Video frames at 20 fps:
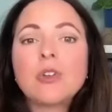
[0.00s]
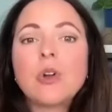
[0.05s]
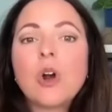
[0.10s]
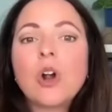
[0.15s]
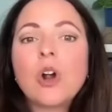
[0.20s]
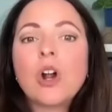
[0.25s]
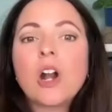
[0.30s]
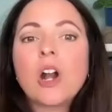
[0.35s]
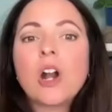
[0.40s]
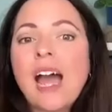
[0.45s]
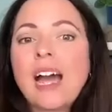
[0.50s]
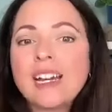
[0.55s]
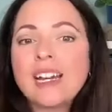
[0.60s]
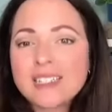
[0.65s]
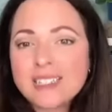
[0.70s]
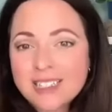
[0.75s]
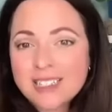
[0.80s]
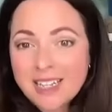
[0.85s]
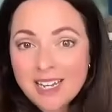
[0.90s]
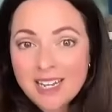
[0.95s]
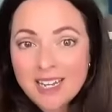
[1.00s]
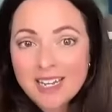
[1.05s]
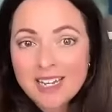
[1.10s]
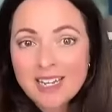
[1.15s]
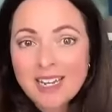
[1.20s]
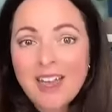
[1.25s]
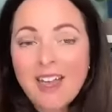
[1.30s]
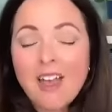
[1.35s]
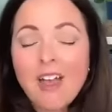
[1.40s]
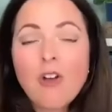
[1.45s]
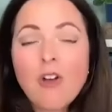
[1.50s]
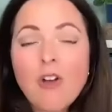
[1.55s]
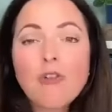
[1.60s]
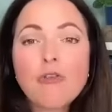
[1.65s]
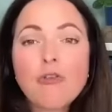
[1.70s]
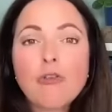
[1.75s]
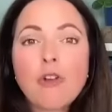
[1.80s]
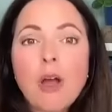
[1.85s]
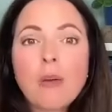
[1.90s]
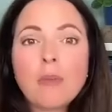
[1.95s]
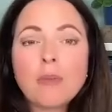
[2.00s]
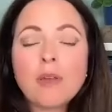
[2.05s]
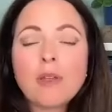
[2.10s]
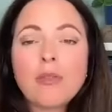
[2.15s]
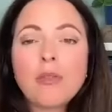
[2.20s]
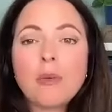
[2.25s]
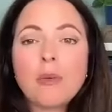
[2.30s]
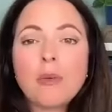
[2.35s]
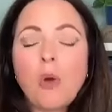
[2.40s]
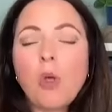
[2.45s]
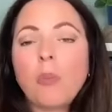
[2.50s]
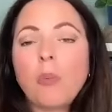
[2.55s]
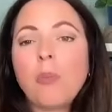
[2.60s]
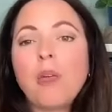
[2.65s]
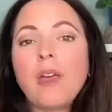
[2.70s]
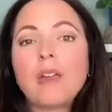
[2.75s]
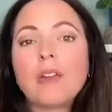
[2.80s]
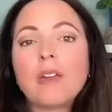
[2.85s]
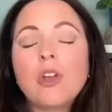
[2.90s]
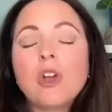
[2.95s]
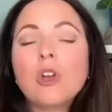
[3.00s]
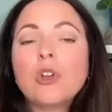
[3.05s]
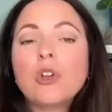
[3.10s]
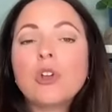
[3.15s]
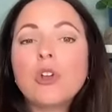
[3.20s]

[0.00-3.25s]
you're asking from the pulpit,